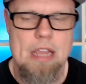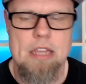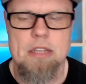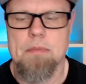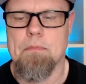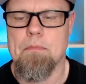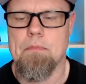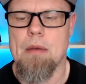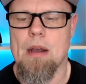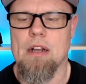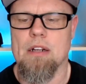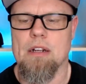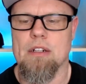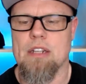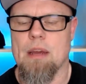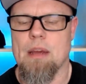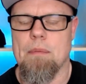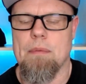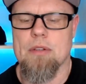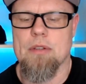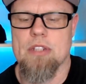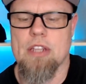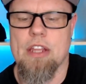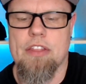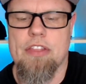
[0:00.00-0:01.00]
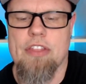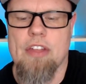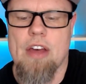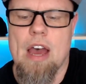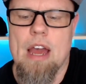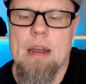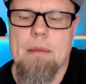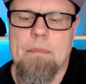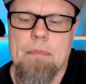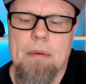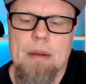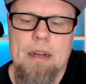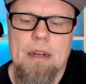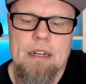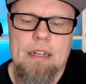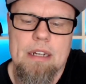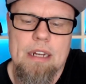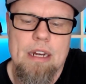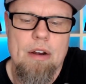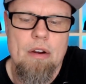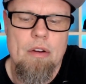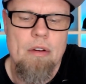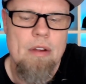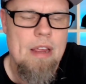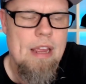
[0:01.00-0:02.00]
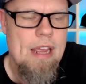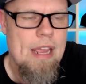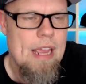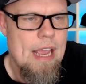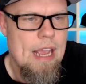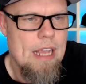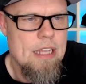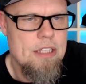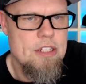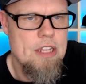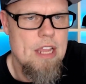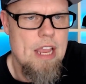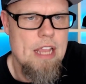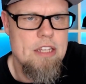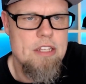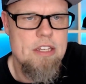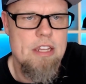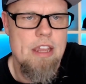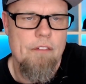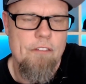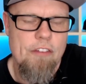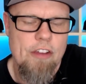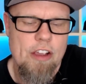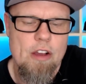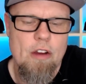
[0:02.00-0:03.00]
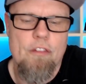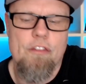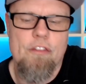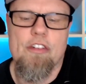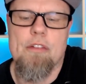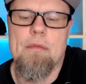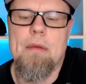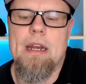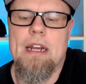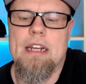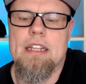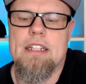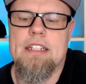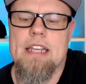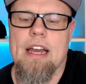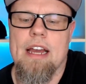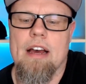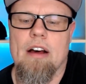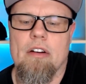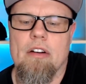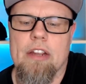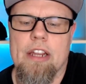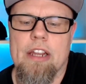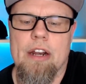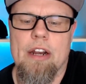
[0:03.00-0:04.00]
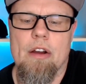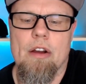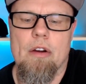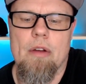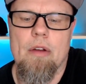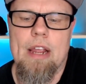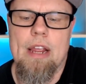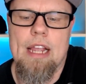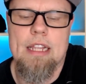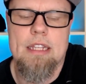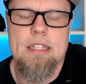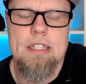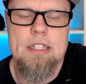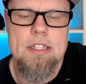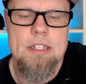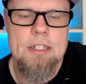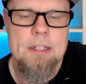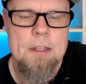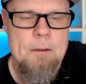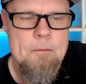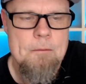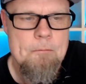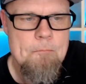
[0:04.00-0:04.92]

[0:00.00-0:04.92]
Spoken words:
bunged up as I thought, but it's difficult for me to tell. It's